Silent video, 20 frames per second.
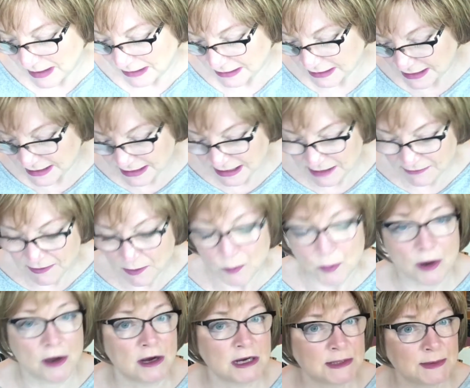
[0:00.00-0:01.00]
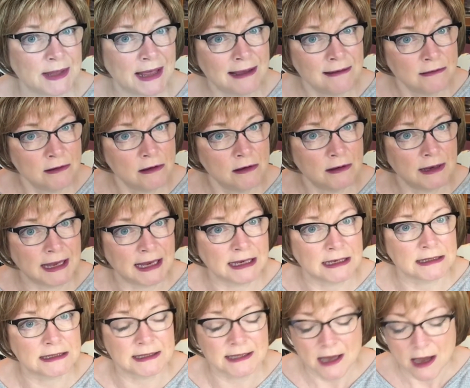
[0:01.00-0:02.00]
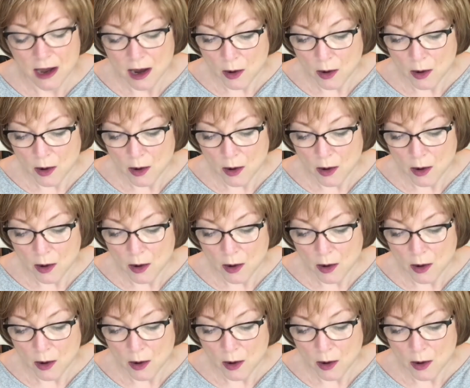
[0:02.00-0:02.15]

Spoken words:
to see if it works with alcohol inks.